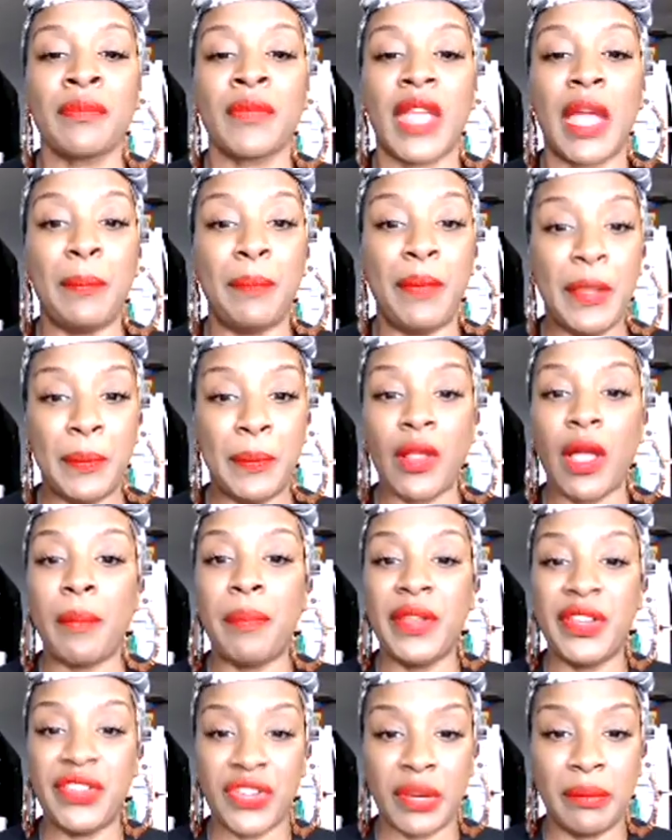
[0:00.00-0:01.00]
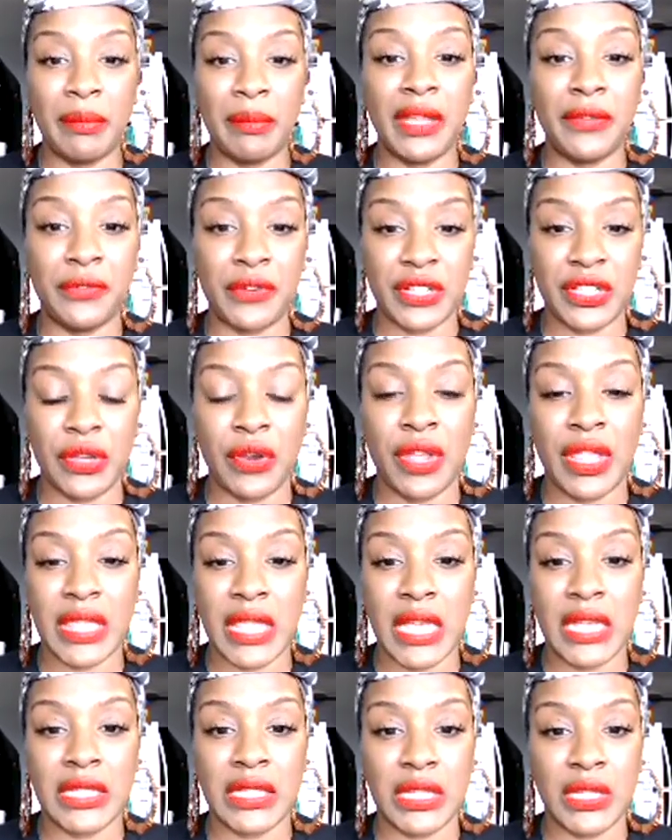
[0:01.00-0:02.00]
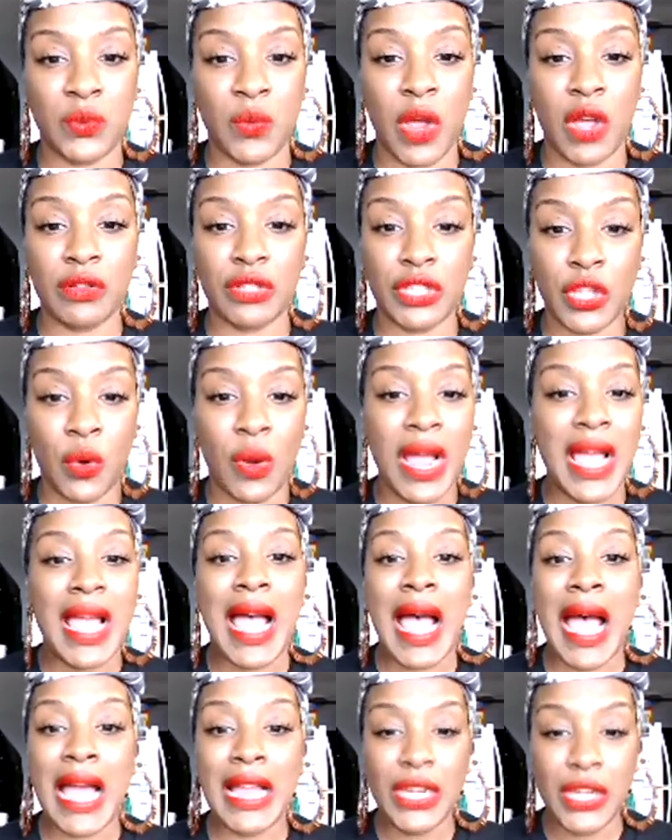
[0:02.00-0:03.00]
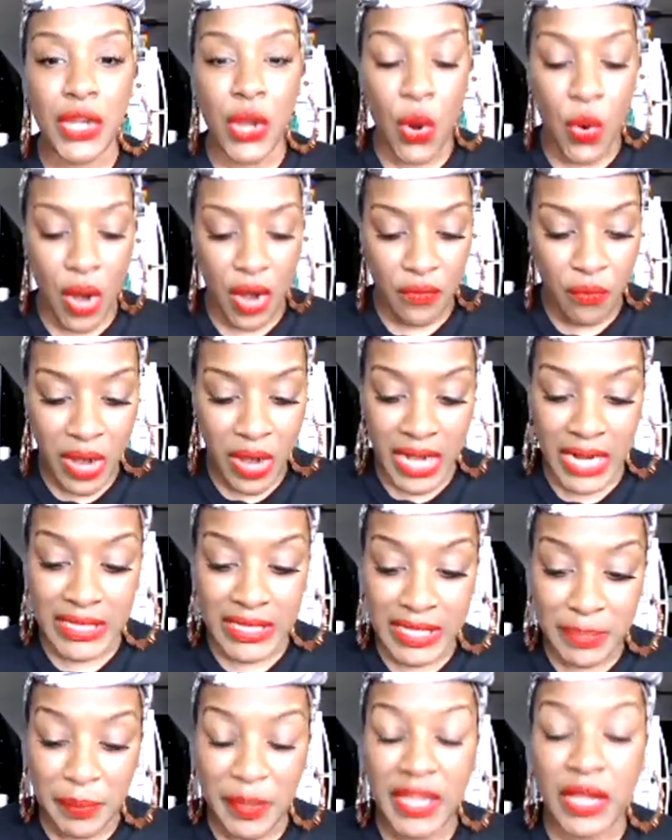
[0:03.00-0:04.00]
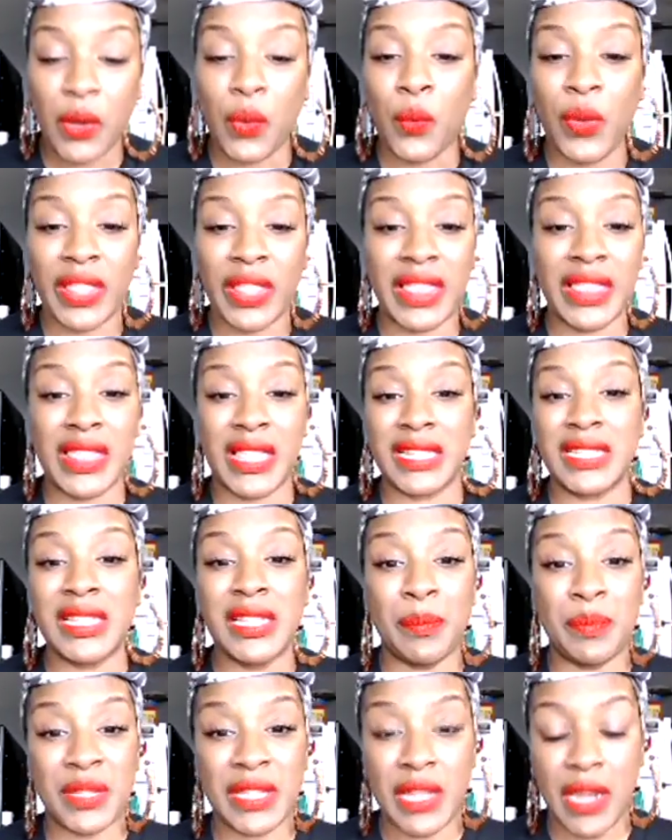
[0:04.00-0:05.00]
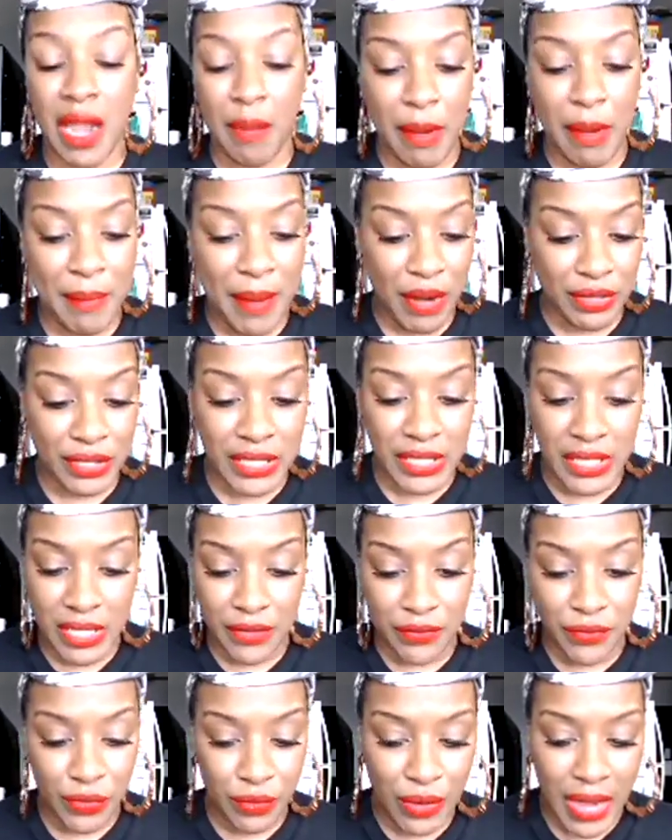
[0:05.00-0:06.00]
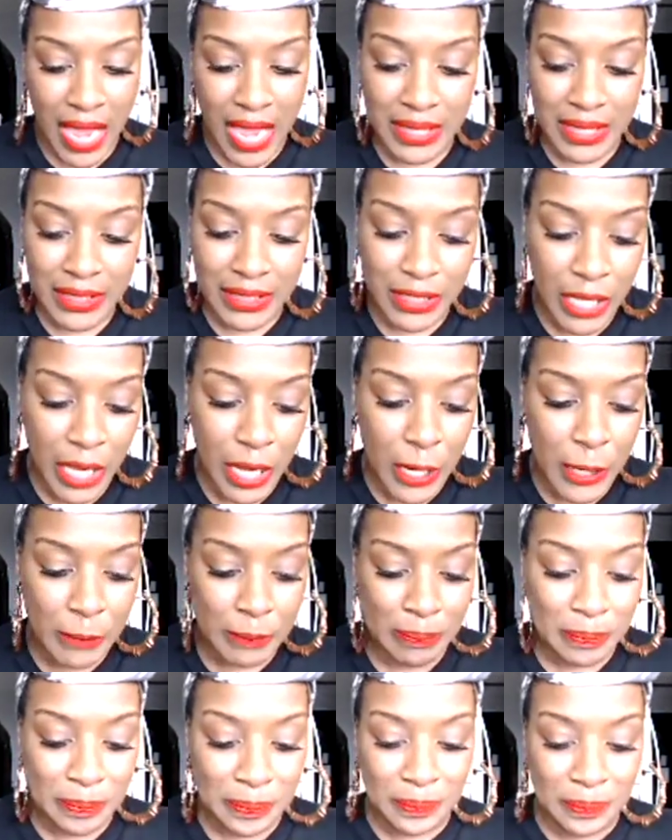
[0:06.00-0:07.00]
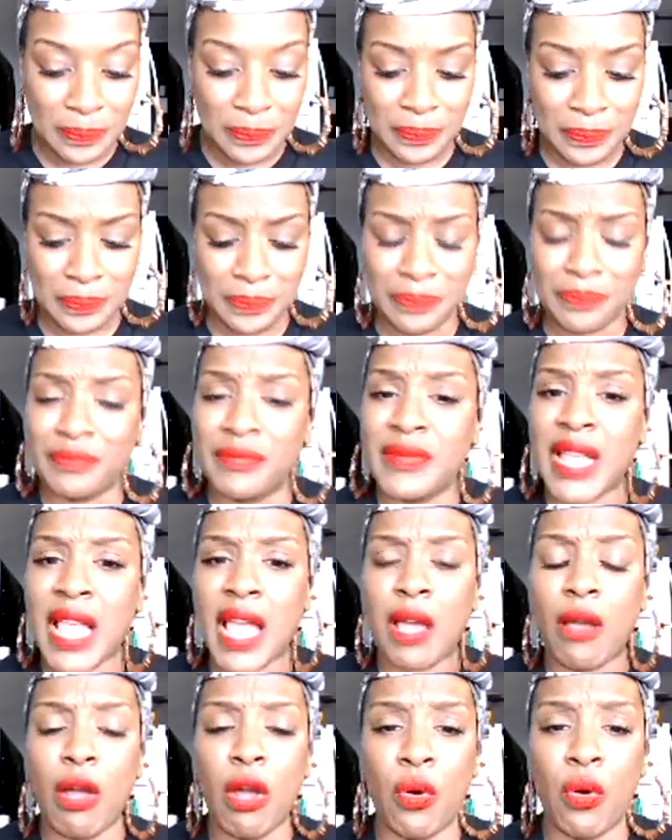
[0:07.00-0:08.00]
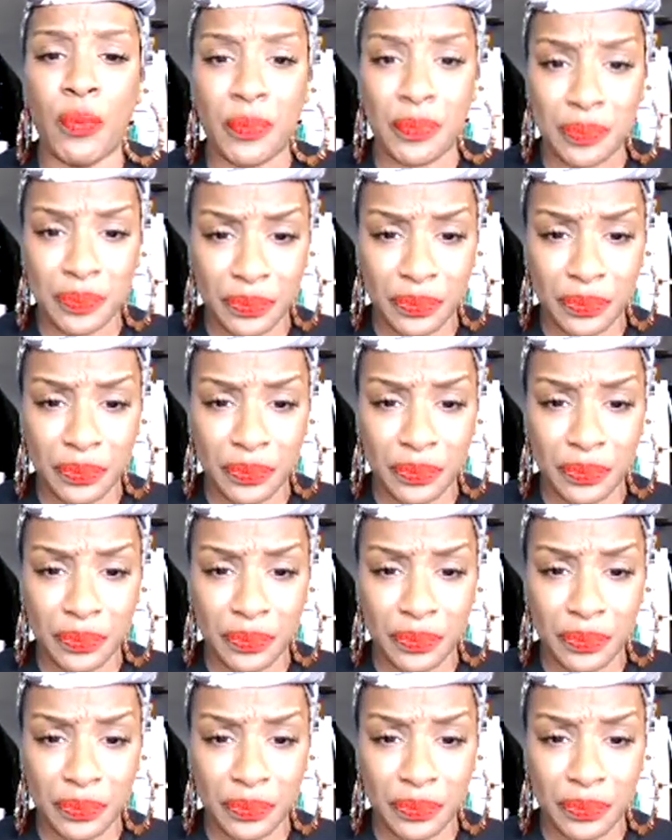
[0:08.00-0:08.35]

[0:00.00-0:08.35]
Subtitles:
and people are pitching me for certain things as well. So I know of what I speak with the tips that I'm about to give you guys. Now,